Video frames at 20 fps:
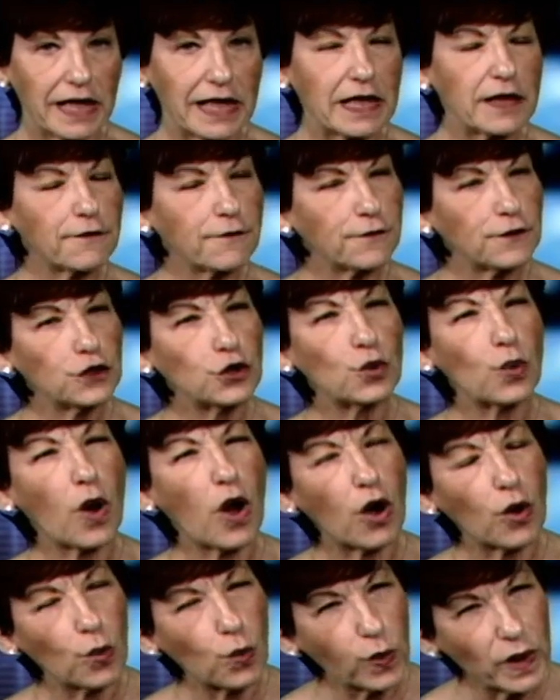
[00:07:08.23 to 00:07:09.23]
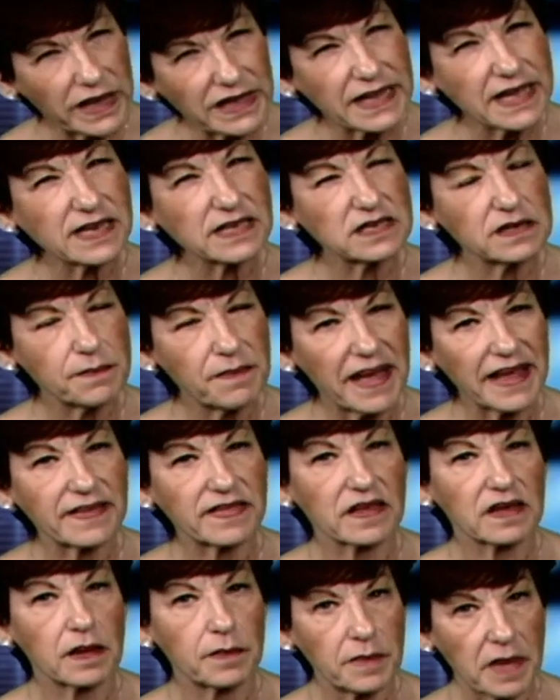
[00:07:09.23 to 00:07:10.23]
if you are willing to
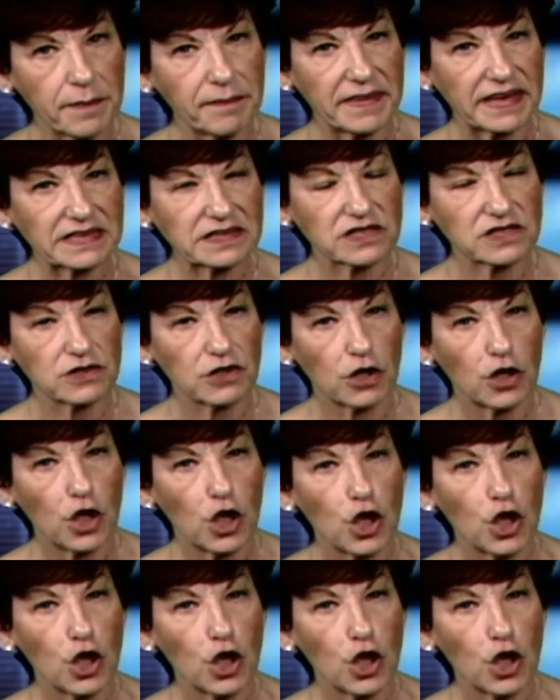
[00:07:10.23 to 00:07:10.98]
make the commitment,